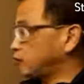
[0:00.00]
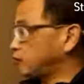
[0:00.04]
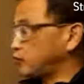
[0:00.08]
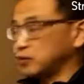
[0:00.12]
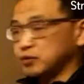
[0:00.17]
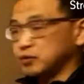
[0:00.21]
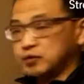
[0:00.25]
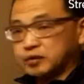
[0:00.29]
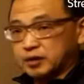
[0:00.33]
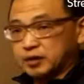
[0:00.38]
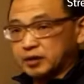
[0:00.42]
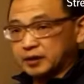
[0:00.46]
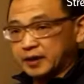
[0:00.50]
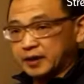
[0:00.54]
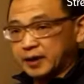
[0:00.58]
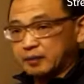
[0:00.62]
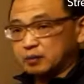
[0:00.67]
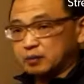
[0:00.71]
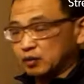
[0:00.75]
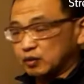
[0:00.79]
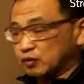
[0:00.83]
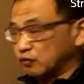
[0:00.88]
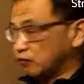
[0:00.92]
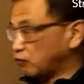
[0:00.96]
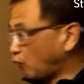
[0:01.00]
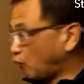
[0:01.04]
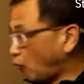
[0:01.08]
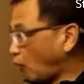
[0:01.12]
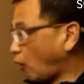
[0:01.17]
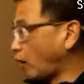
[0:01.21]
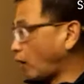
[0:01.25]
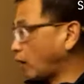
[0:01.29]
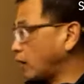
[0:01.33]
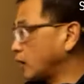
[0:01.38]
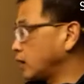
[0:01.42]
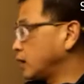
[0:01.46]
filter number
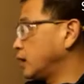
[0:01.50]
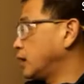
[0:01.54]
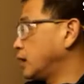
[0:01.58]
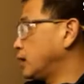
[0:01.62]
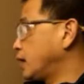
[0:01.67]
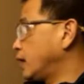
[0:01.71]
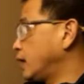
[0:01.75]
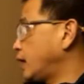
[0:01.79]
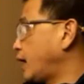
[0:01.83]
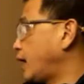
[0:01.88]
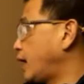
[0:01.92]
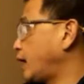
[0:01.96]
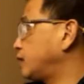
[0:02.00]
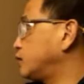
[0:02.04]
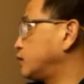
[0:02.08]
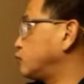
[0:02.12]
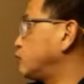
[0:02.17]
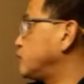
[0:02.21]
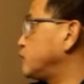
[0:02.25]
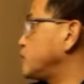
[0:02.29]
4. And the